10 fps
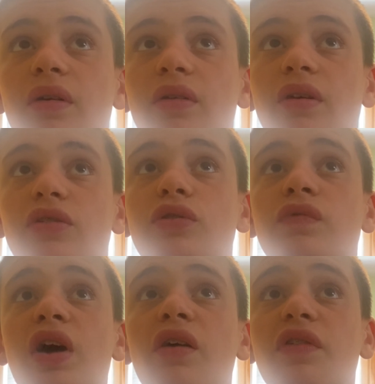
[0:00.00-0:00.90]
a
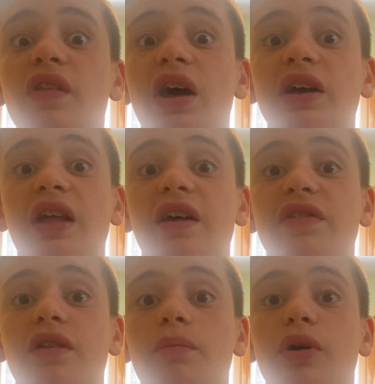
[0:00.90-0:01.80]
2009
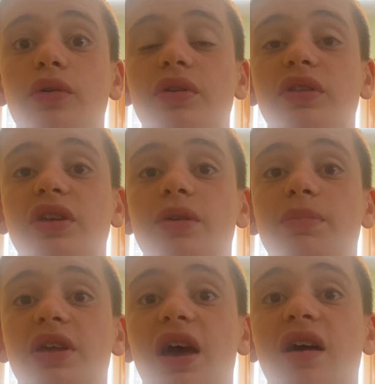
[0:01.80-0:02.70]
Aston Martin
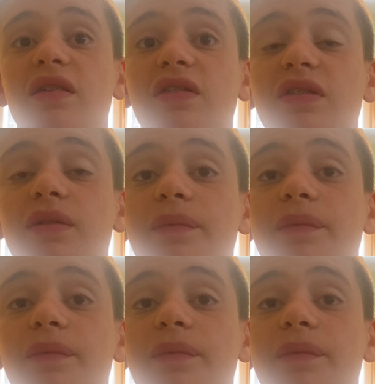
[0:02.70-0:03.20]
DBS,